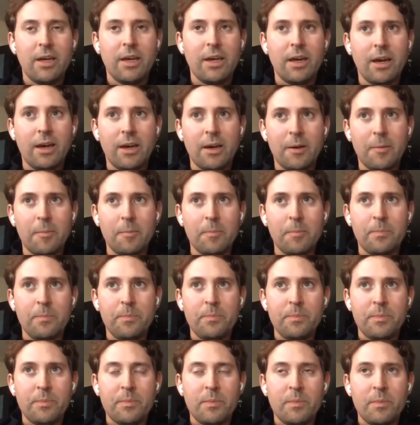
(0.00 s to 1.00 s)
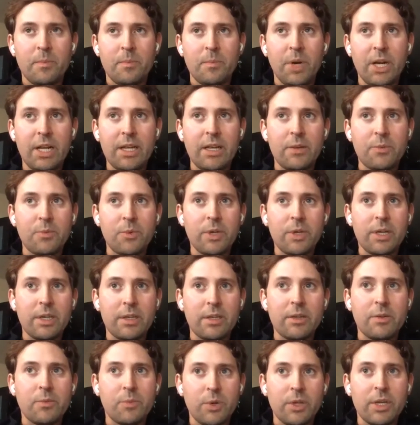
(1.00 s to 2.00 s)
But it
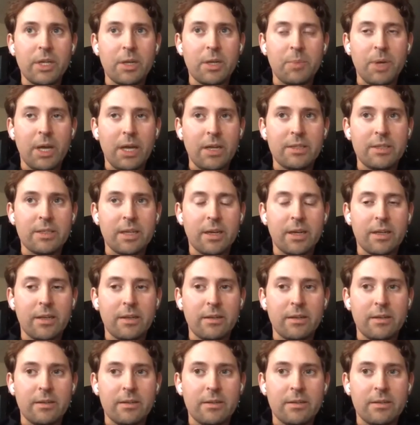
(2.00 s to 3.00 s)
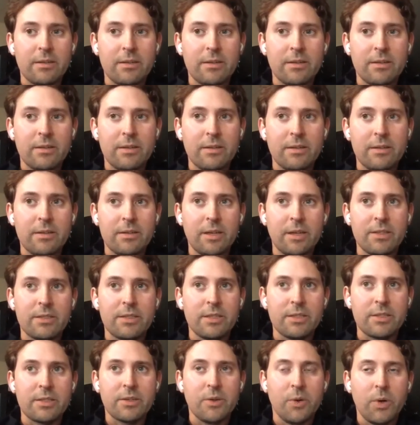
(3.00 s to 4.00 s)
really depends on, does
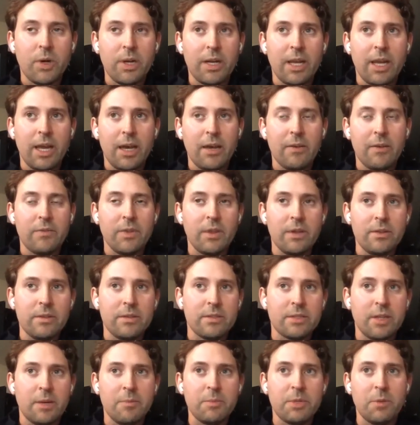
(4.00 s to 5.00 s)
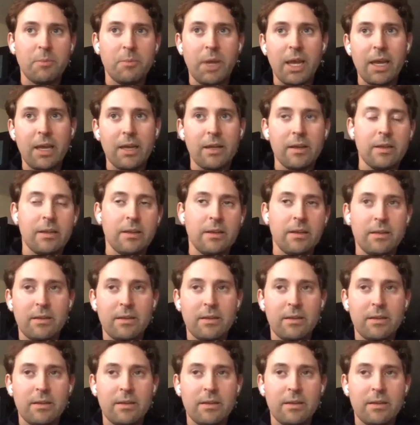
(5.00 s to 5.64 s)
this coin have some demand